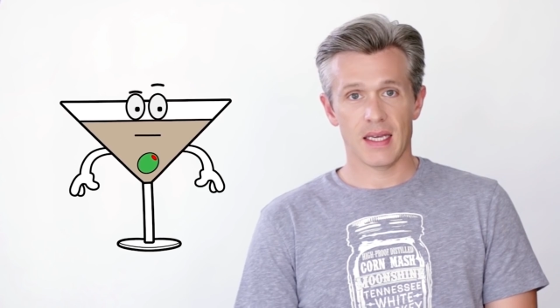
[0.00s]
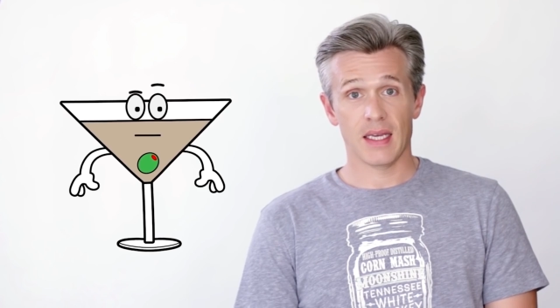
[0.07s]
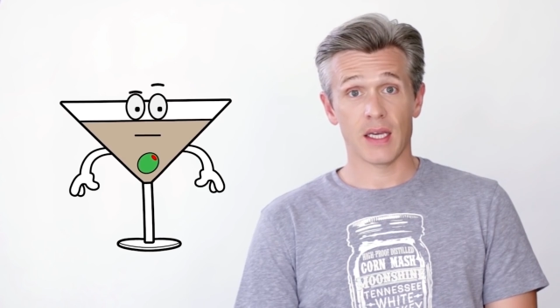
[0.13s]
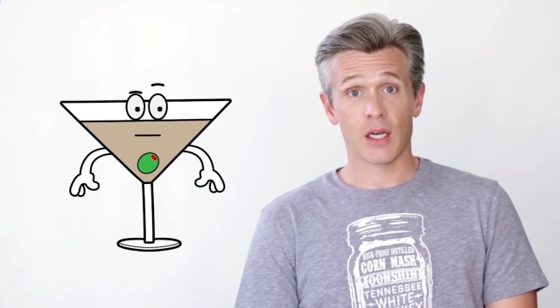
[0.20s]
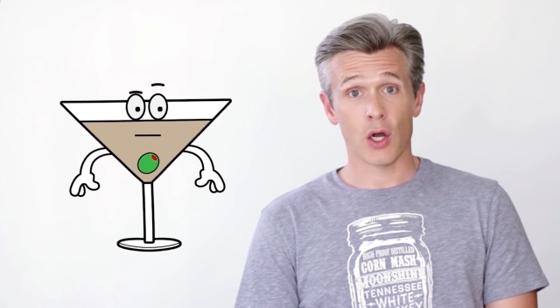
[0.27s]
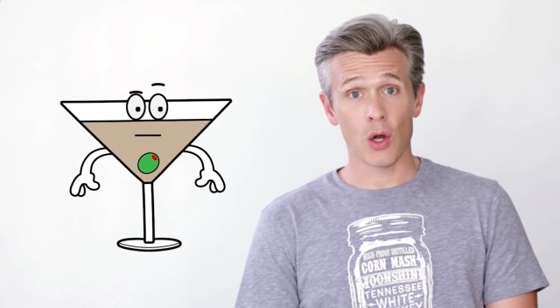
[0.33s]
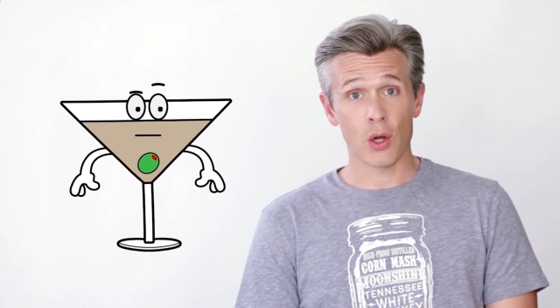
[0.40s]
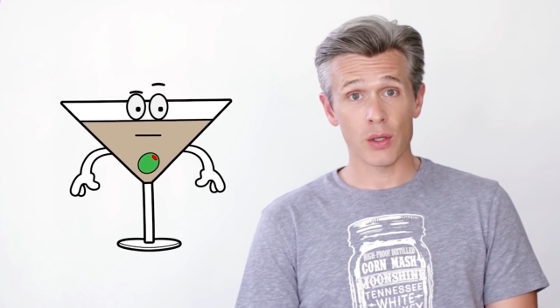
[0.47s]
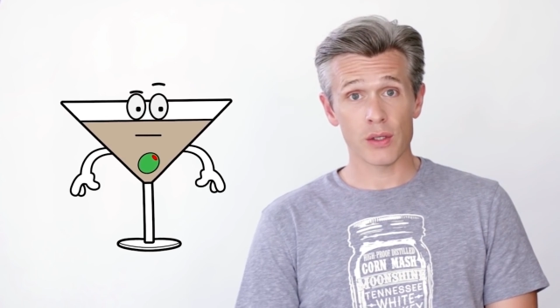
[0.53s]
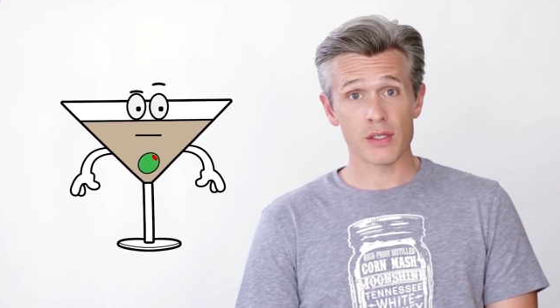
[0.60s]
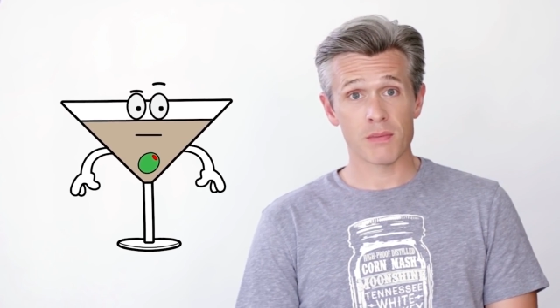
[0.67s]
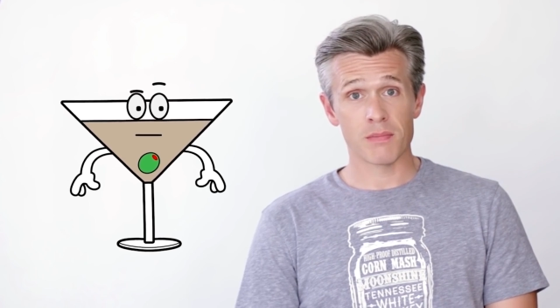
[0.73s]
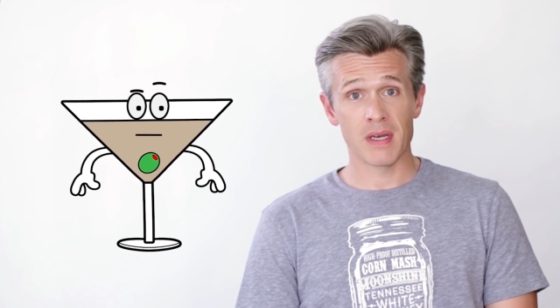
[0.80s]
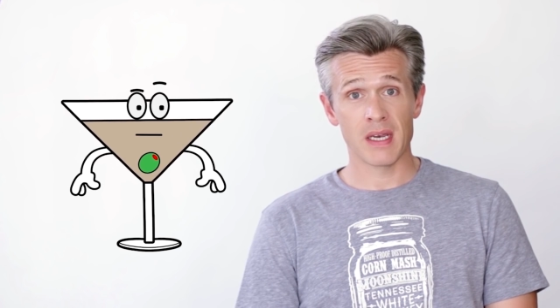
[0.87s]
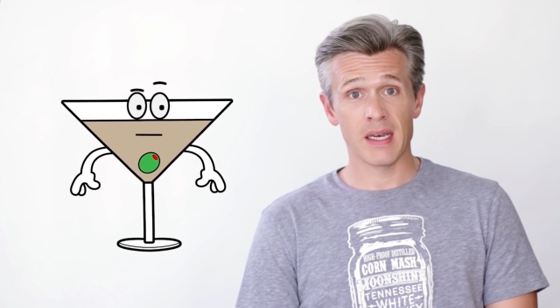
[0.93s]
He
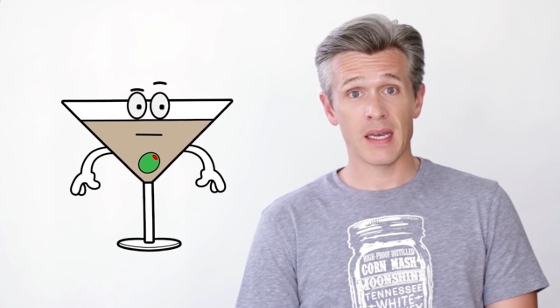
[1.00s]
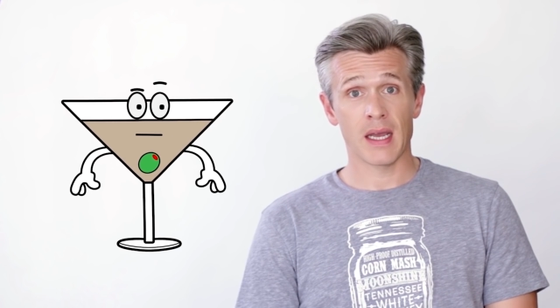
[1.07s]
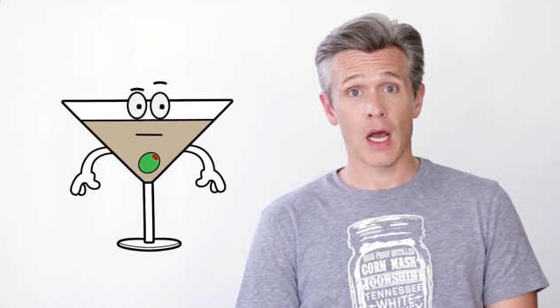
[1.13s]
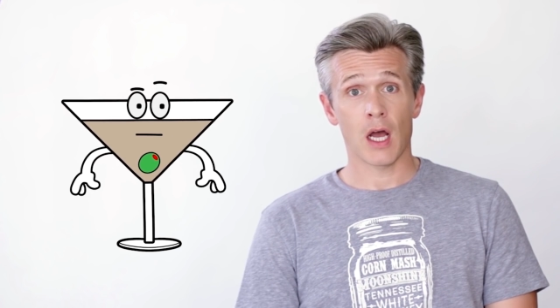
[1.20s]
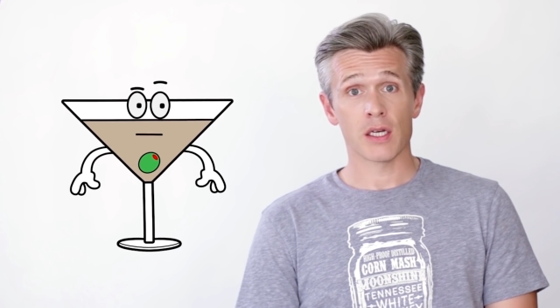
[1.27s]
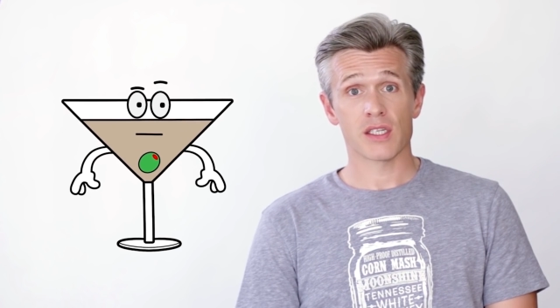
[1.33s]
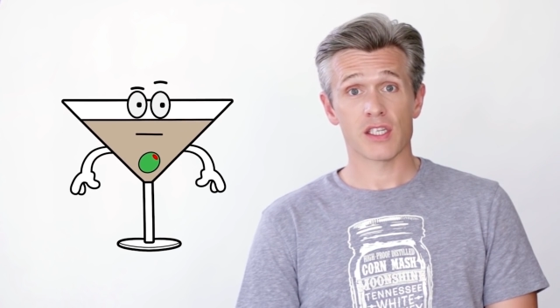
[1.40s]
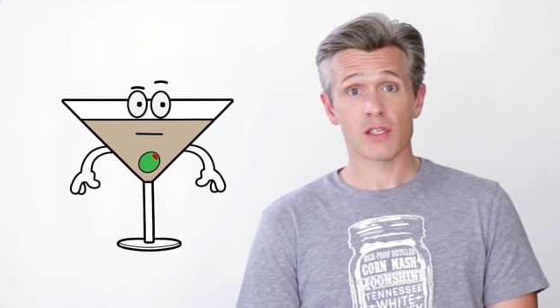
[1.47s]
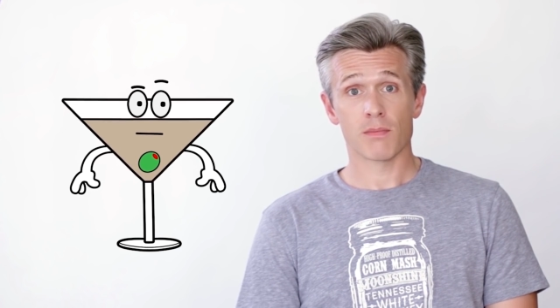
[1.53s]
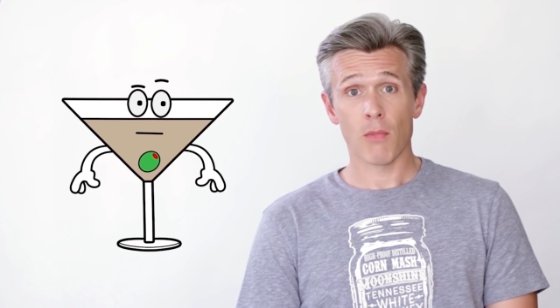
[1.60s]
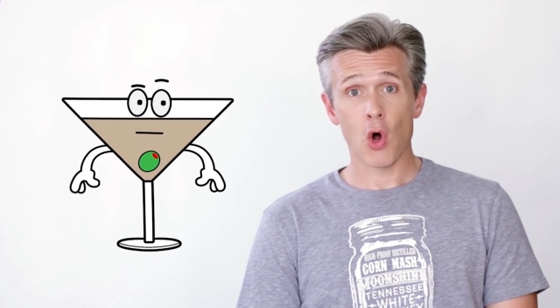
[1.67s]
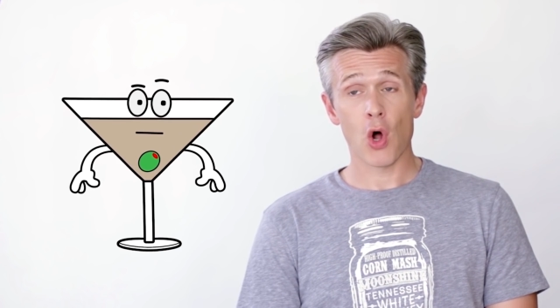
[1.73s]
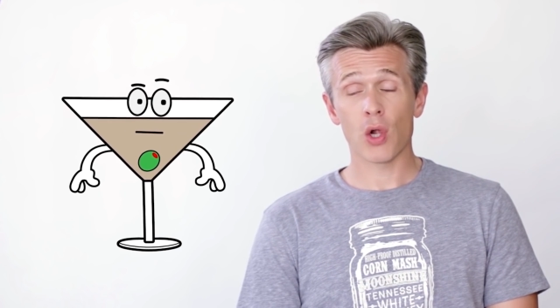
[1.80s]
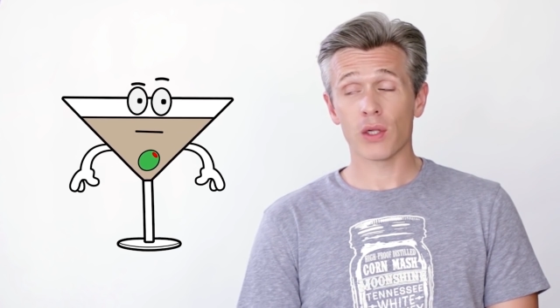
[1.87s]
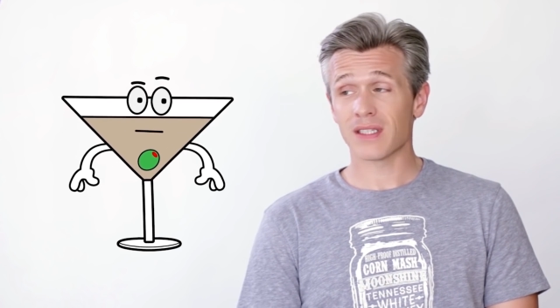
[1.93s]
calls me a
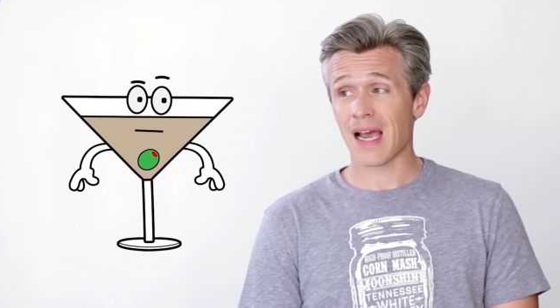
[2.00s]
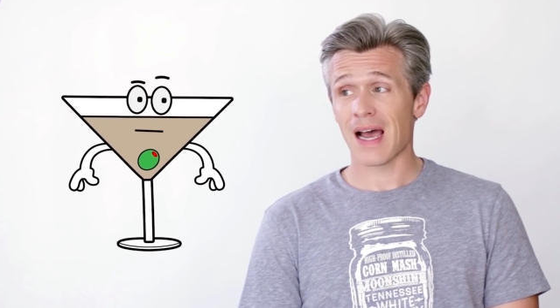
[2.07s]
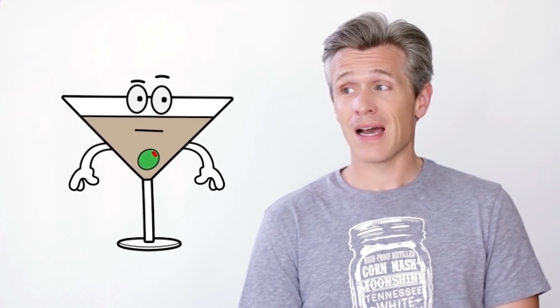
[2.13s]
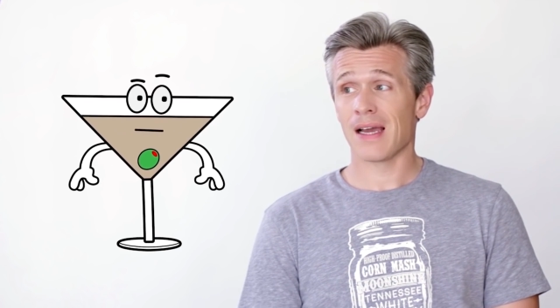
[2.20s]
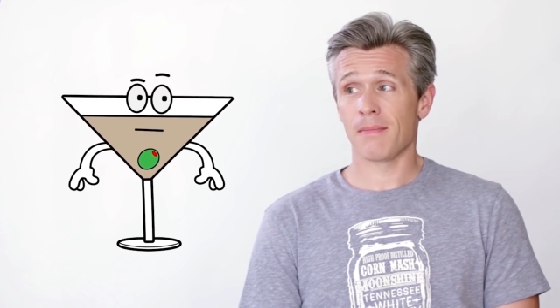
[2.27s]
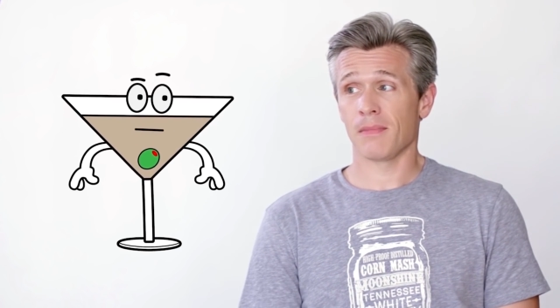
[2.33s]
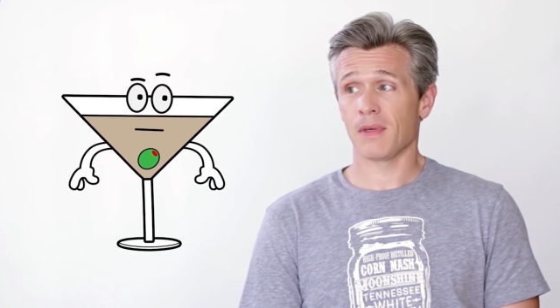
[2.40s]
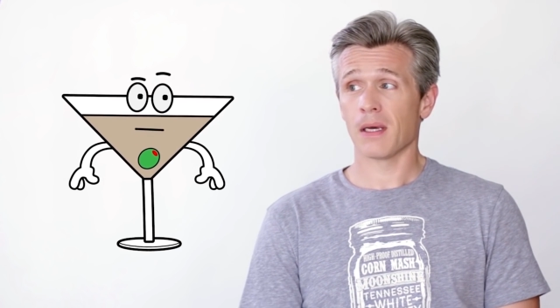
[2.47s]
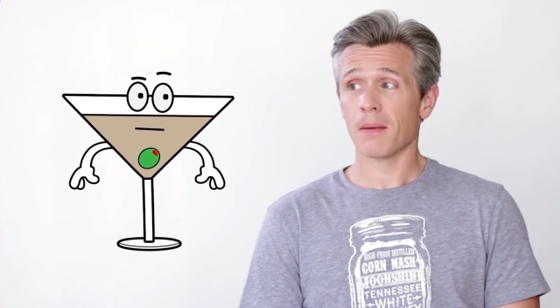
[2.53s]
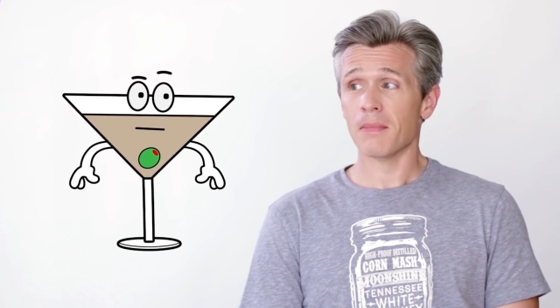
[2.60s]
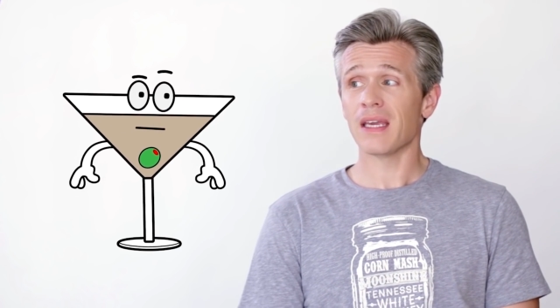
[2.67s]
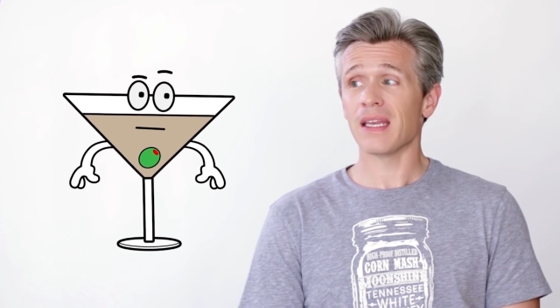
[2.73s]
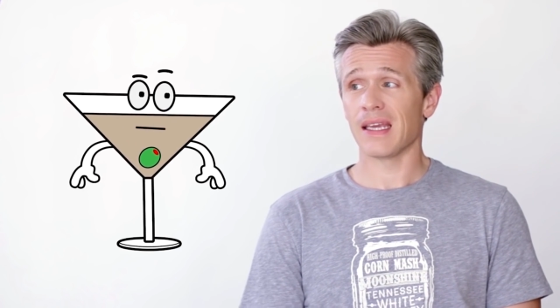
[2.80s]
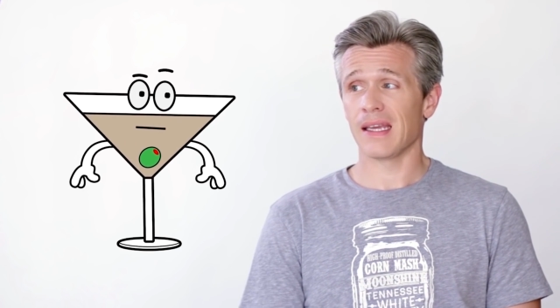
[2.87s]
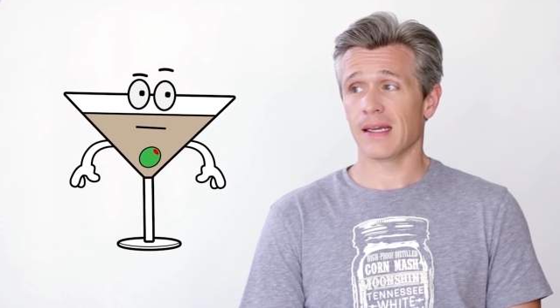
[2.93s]
small-time
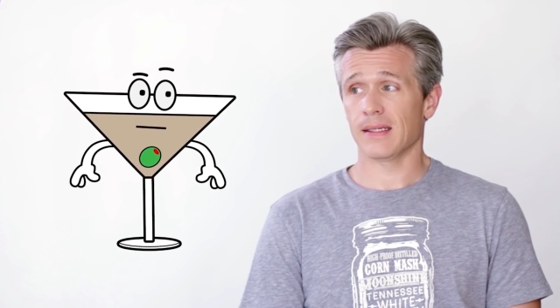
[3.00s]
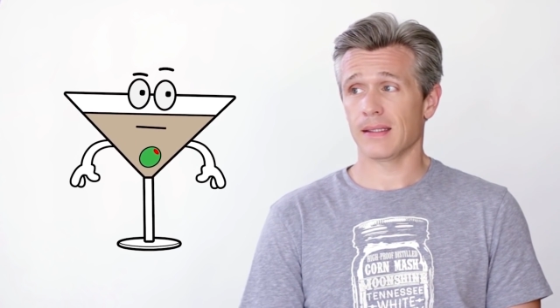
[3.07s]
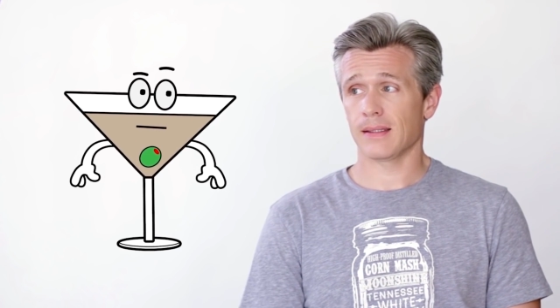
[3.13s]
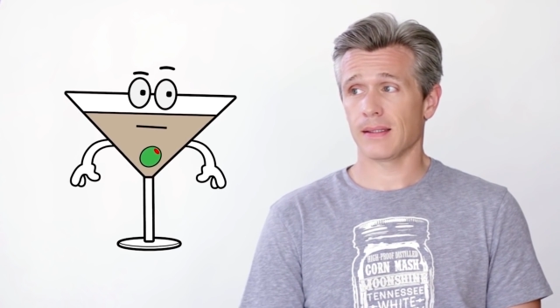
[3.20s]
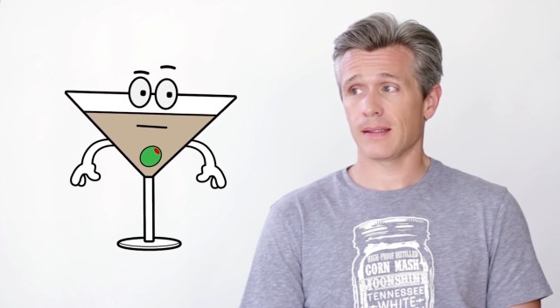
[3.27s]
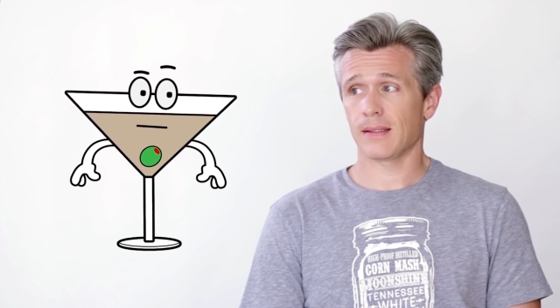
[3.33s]
comedian.